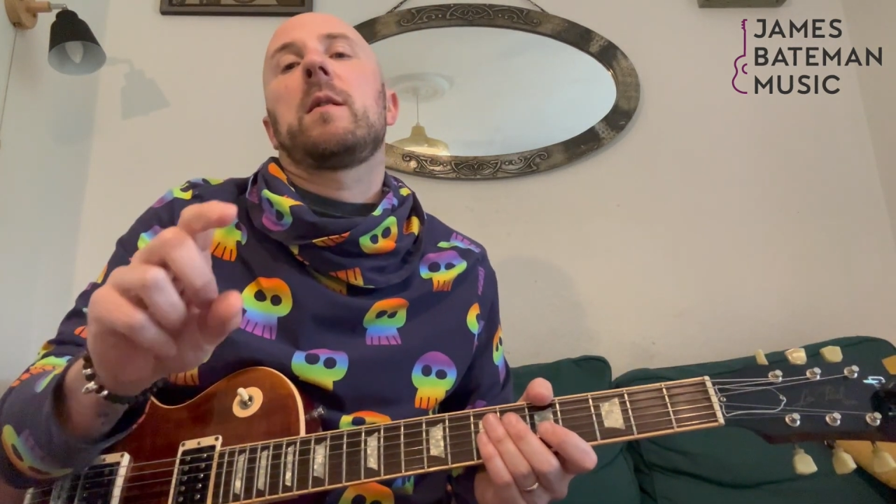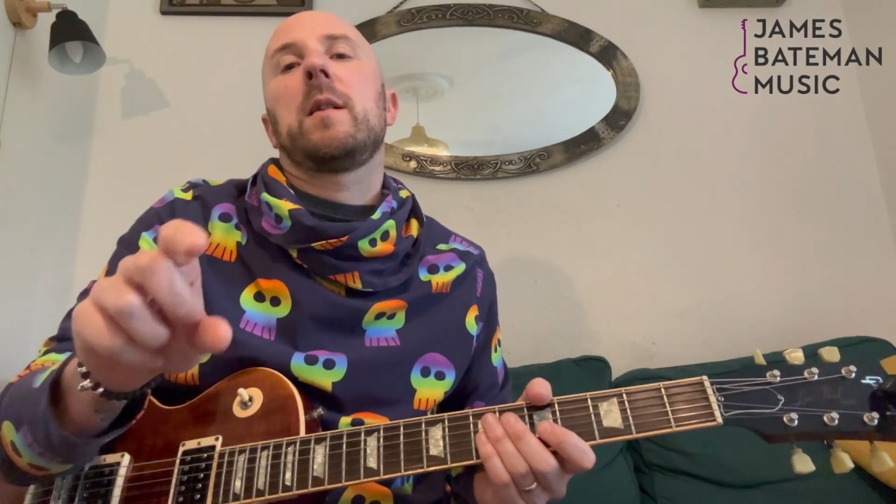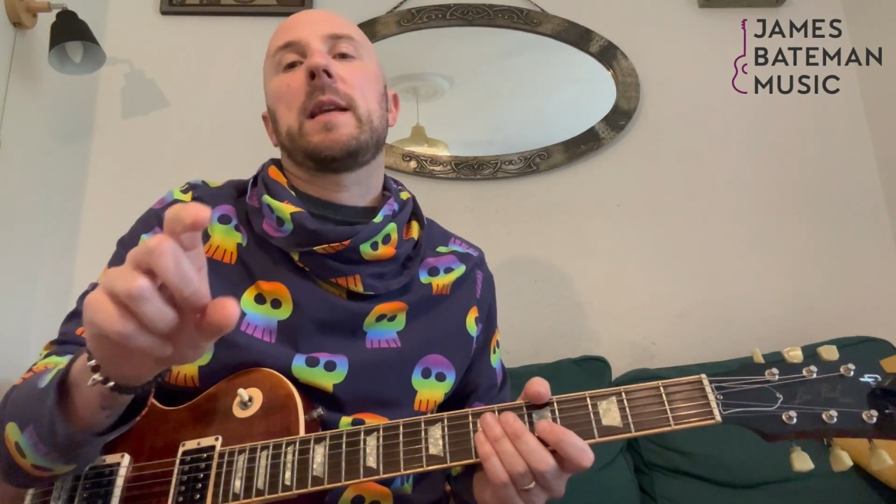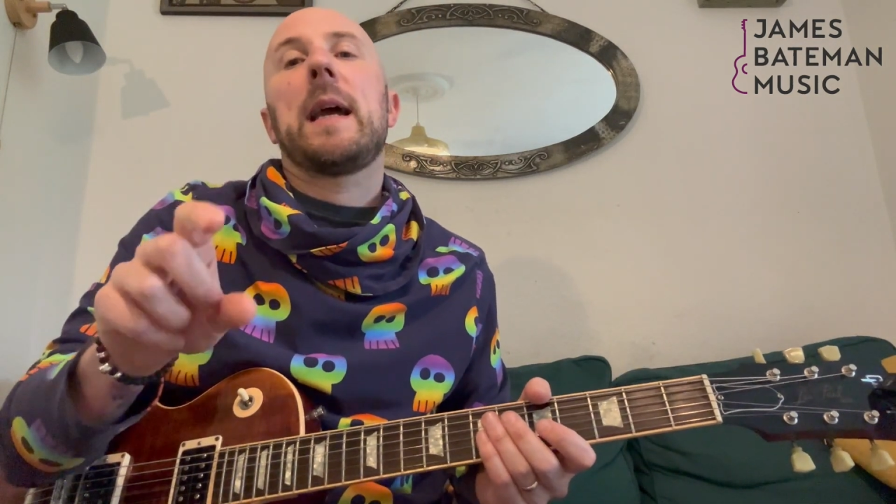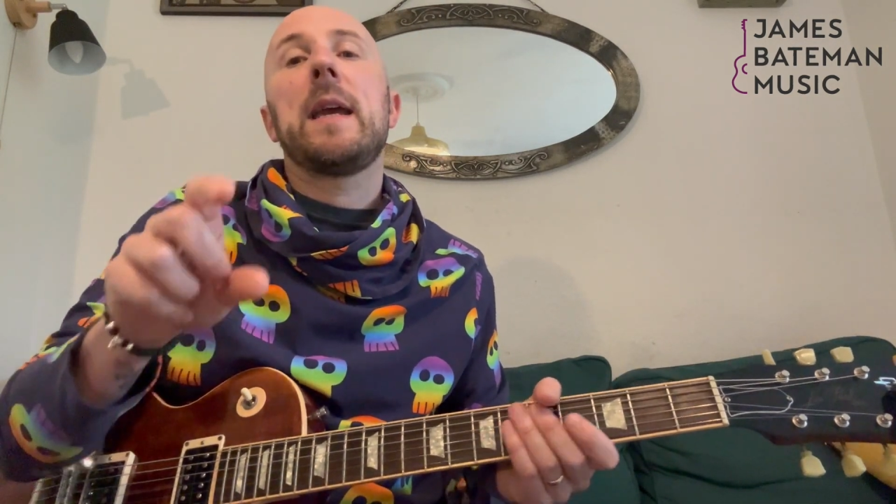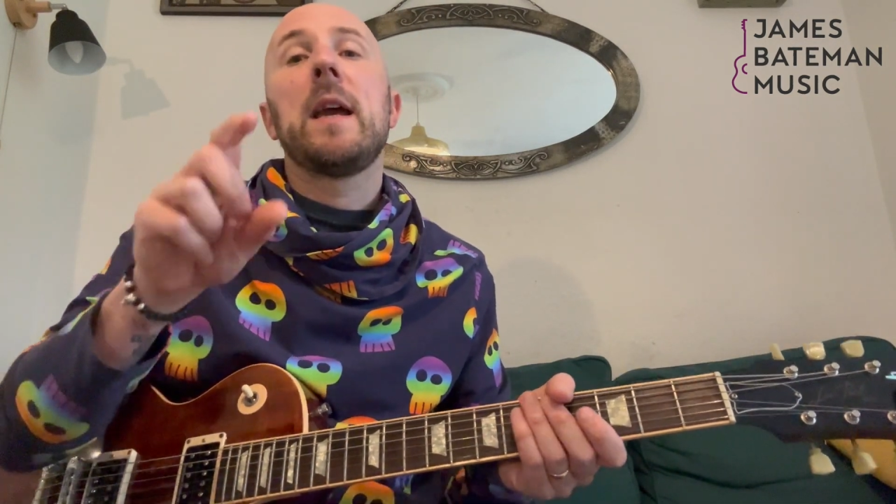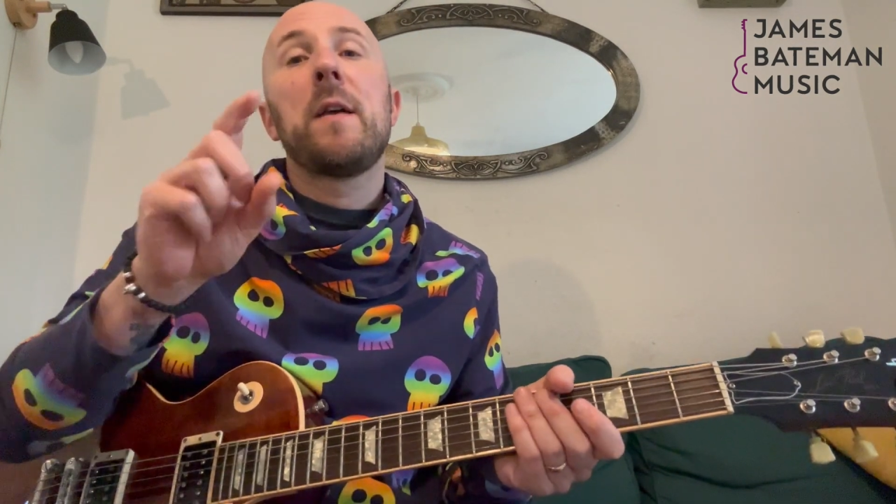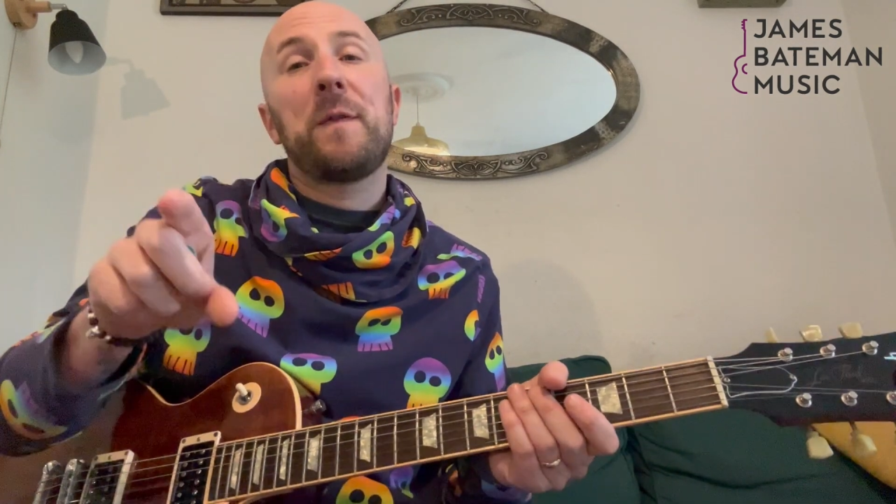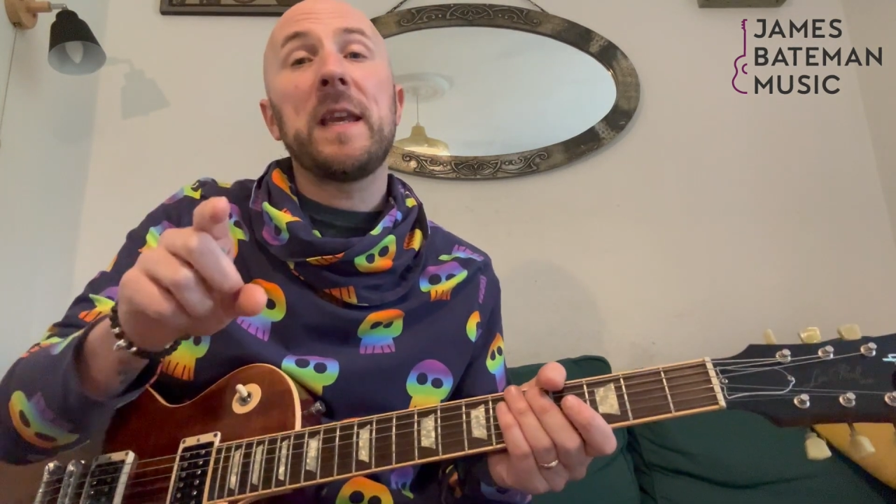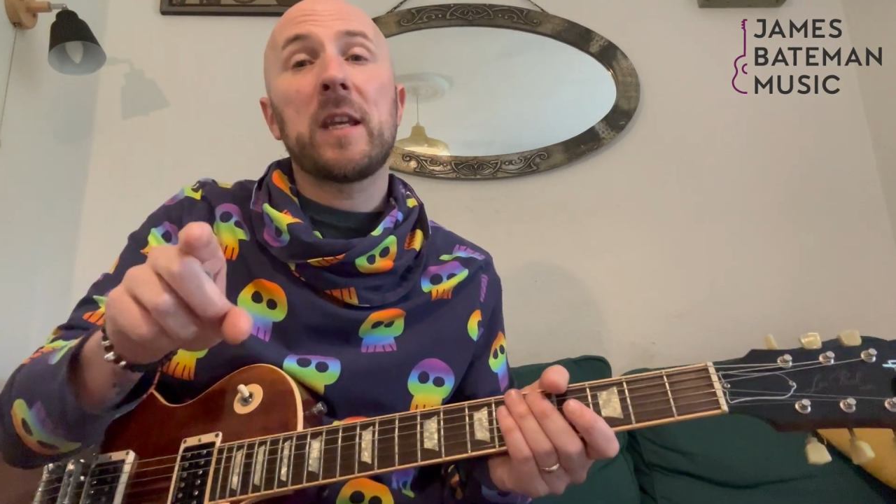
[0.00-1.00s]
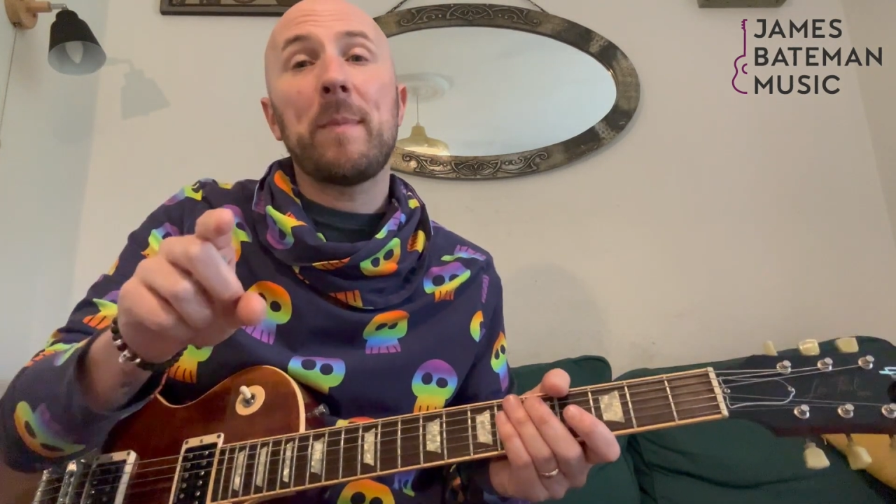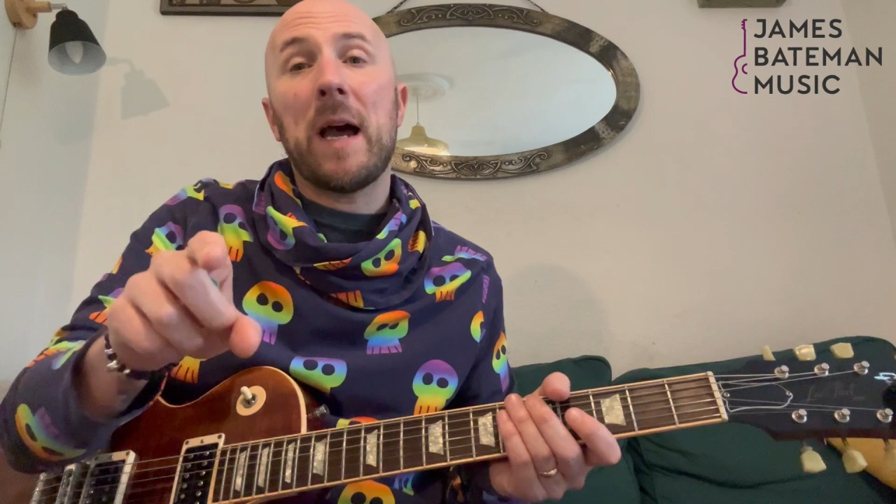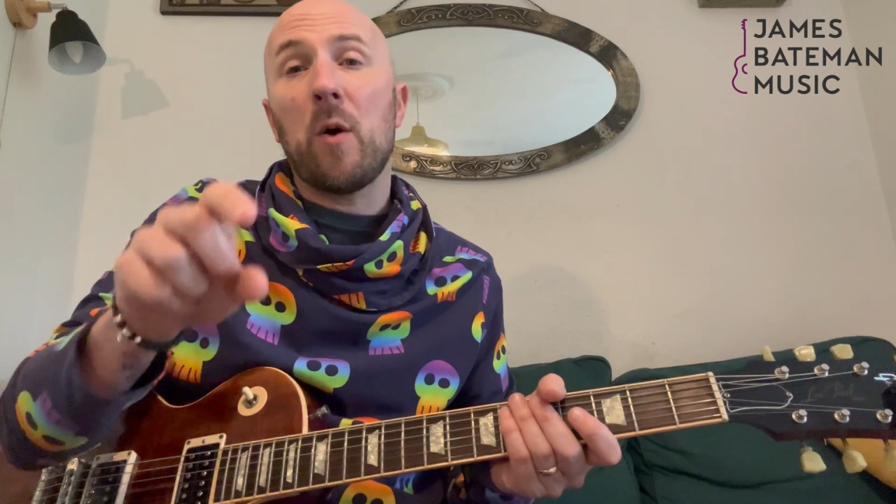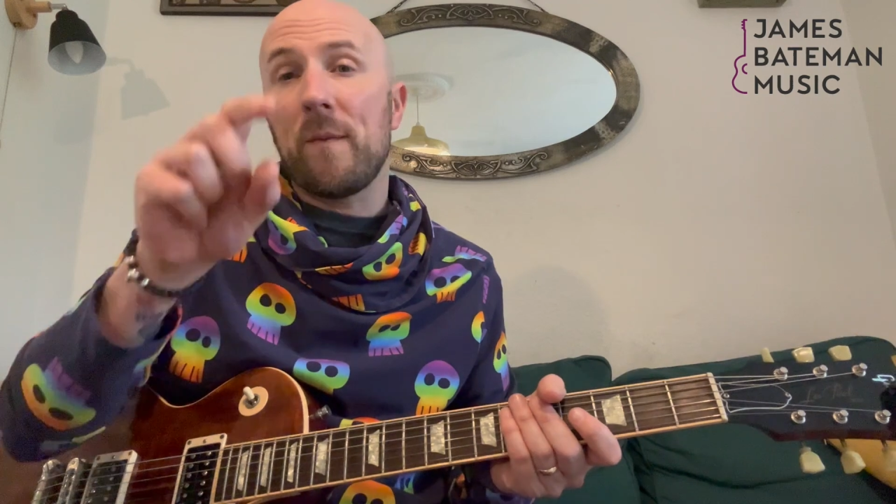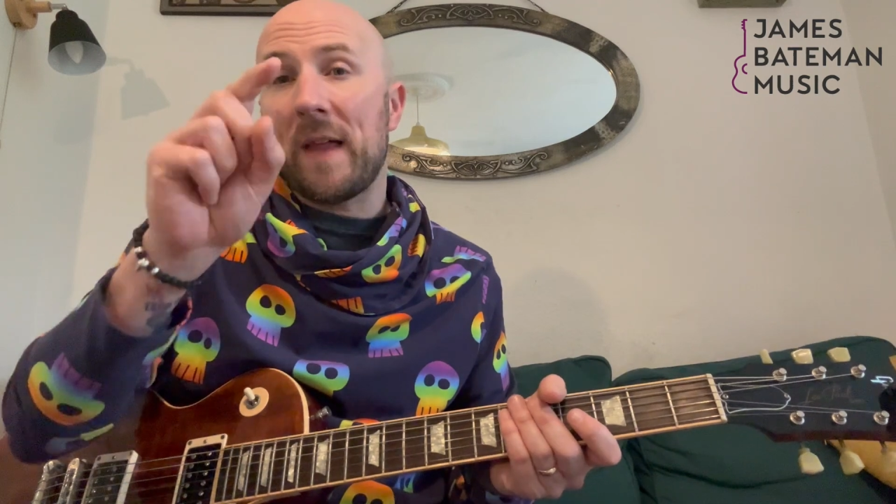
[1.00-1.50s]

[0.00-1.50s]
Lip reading: okay, think about